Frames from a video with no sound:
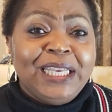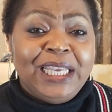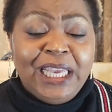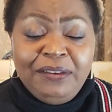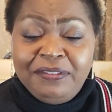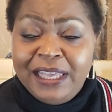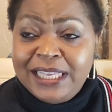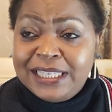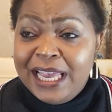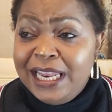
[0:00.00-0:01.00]
If there
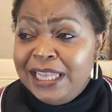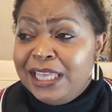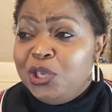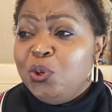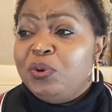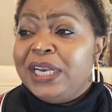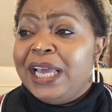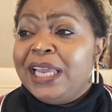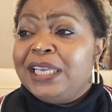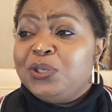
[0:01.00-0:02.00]
is anything you would
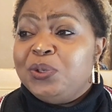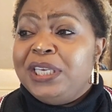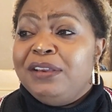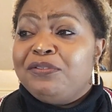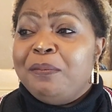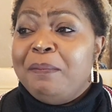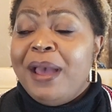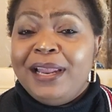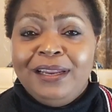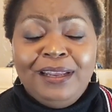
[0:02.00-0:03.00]
like to hear from a
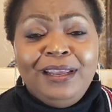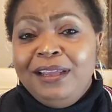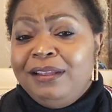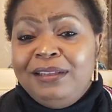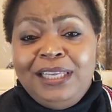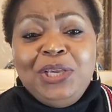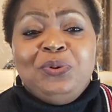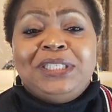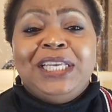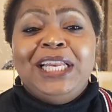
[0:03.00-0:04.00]
man, he was
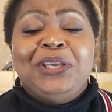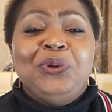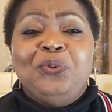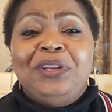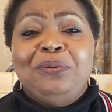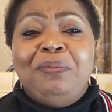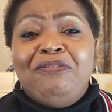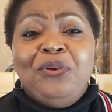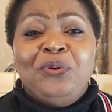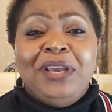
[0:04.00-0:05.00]
telling you when you, before
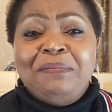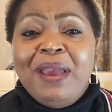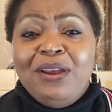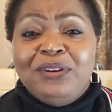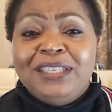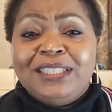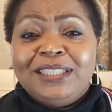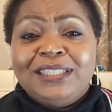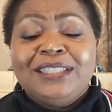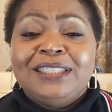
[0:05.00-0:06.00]
you get married.
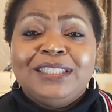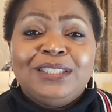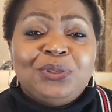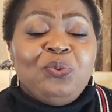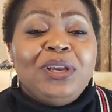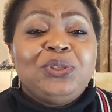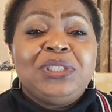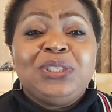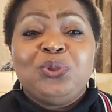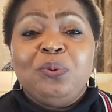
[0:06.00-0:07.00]
So why should he
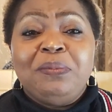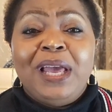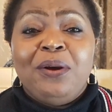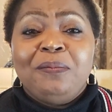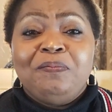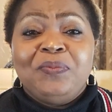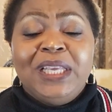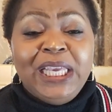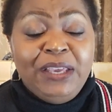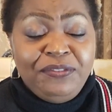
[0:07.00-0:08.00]
stop now?
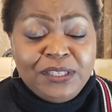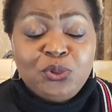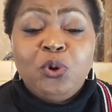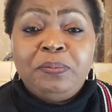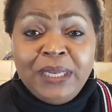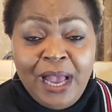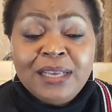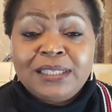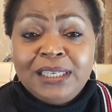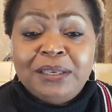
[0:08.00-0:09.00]
If he stopped,
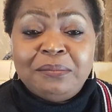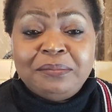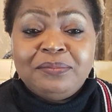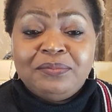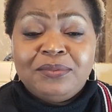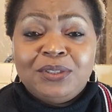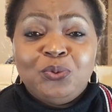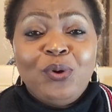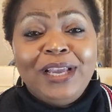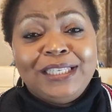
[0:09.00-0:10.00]
ask him.
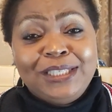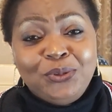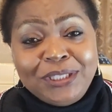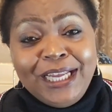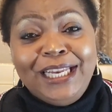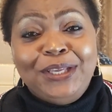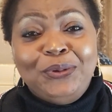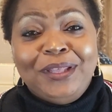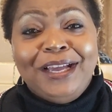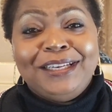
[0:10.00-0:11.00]
Why is he not telling you
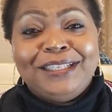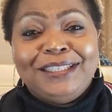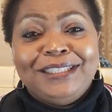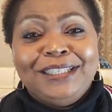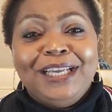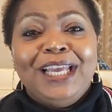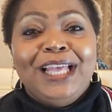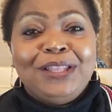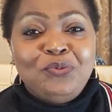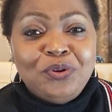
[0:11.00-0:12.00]
that?
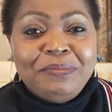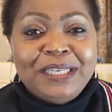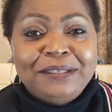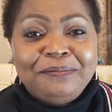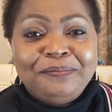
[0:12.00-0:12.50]
The woman,